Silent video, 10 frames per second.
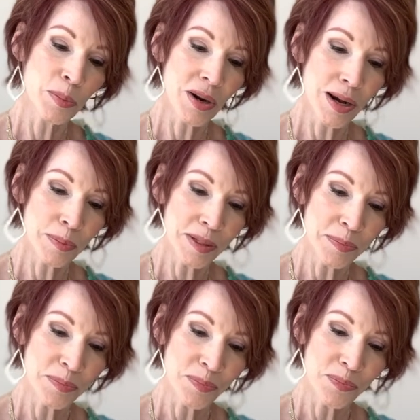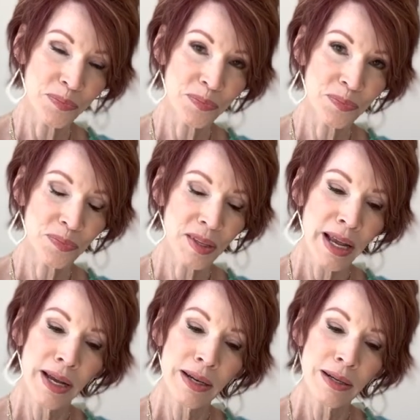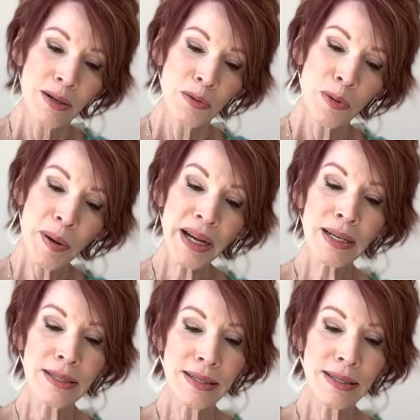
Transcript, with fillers: problem. Rebecca's